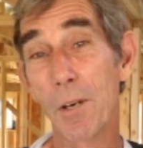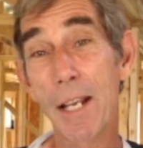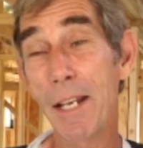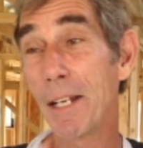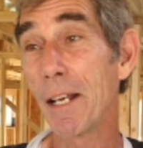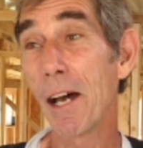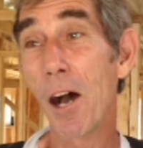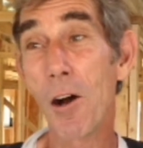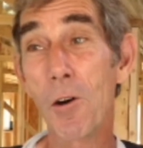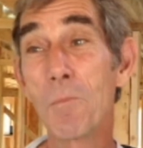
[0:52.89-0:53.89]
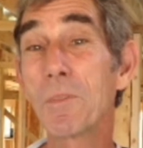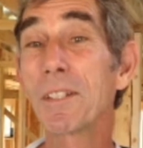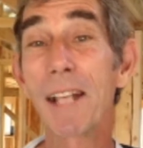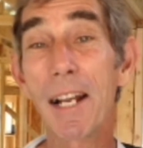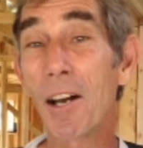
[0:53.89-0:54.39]
green
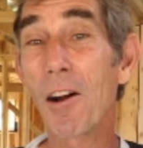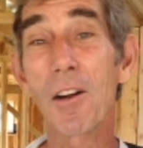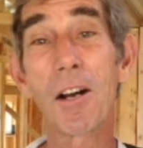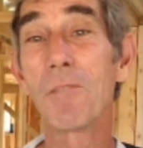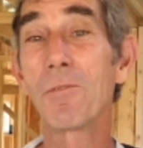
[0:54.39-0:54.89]
homes that are